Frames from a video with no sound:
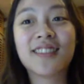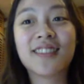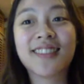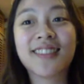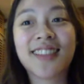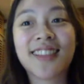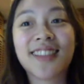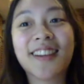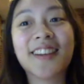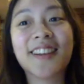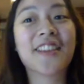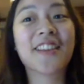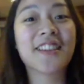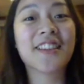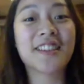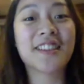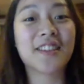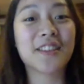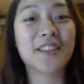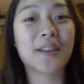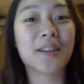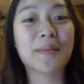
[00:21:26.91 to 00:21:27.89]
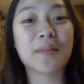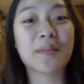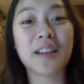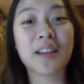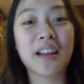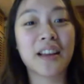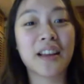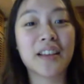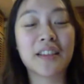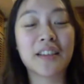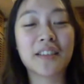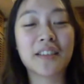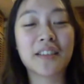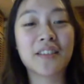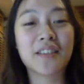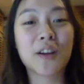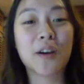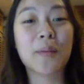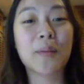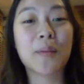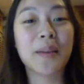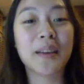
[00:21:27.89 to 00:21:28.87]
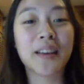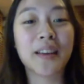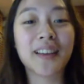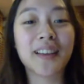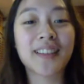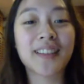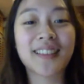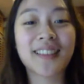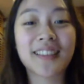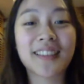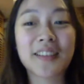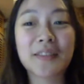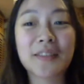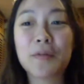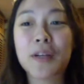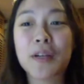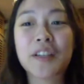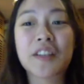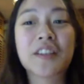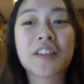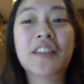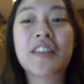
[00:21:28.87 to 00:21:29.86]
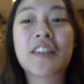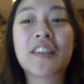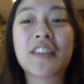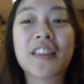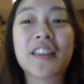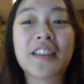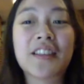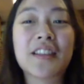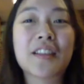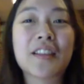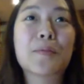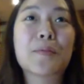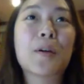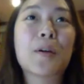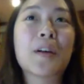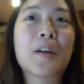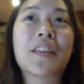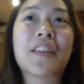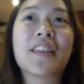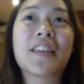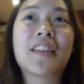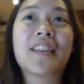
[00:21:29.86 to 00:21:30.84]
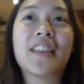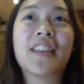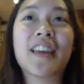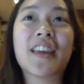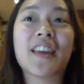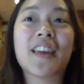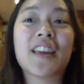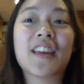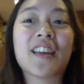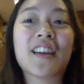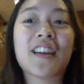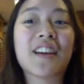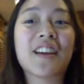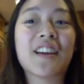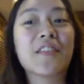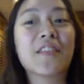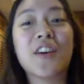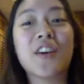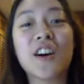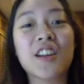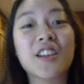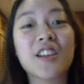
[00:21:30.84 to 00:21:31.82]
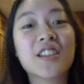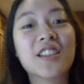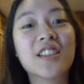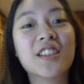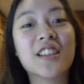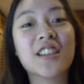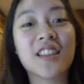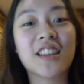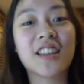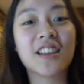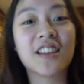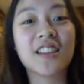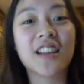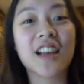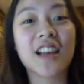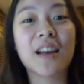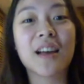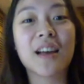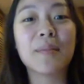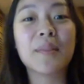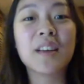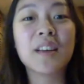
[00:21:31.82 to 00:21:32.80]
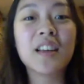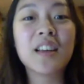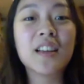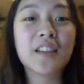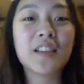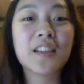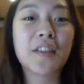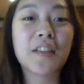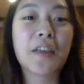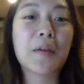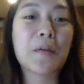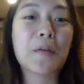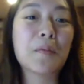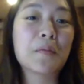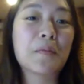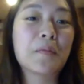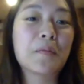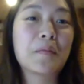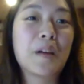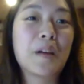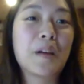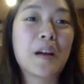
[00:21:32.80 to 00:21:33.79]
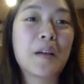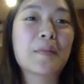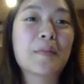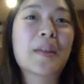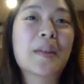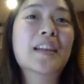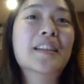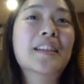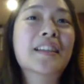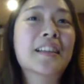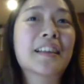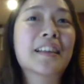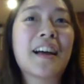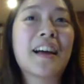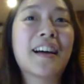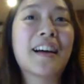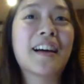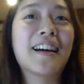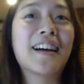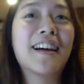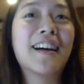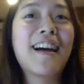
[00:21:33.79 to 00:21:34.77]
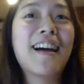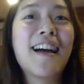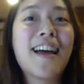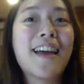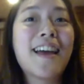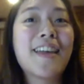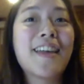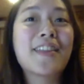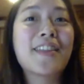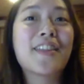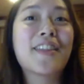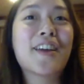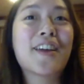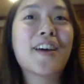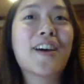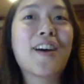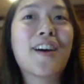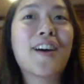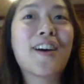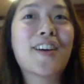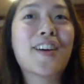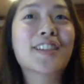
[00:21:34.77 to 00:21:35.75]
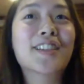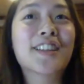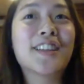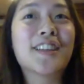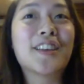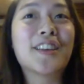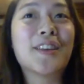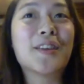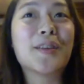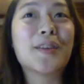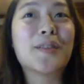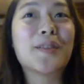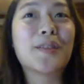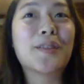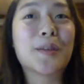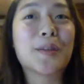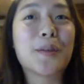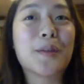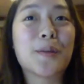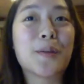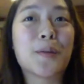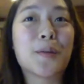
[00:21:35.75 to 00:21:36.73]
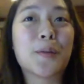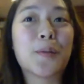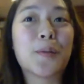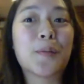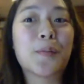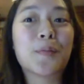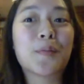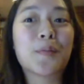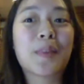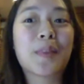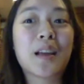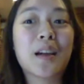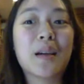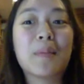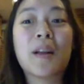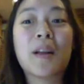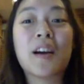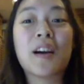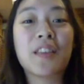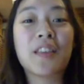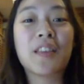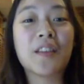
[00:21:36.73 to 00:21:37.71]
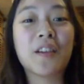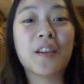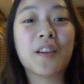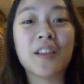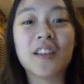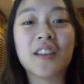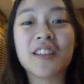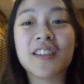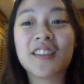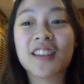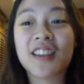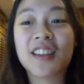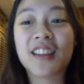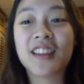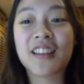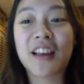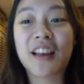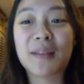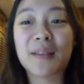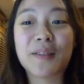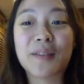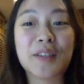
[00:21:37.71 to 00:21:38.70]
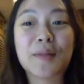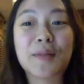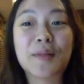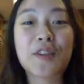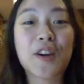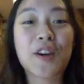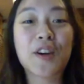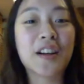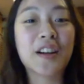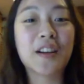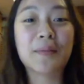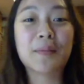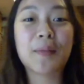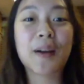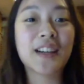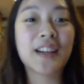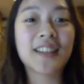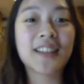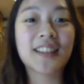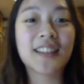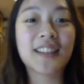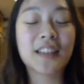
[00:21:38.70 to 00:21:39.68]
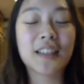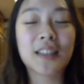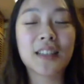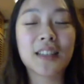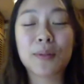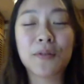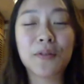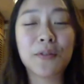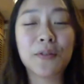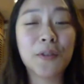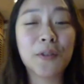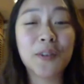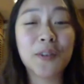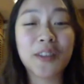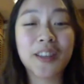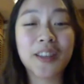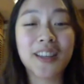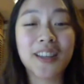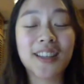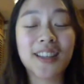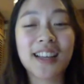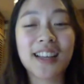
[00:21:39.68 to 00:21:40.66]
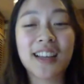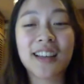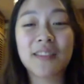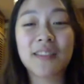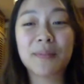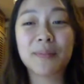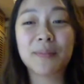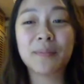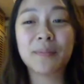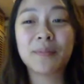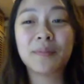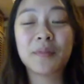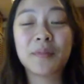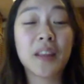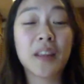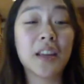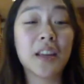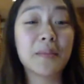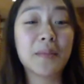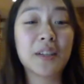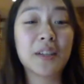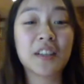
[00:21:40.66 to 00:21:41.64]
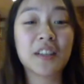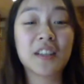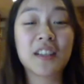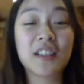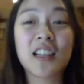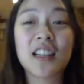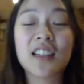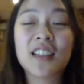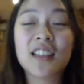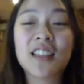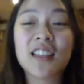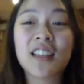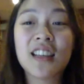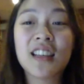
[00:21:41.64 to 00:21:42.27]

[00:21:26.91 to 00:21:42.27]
another like topic which this is what they kind of asked in the exam so they i'm guessing they're asking you to apply the knowledge and i'm just trying to practice this before the exam the admission test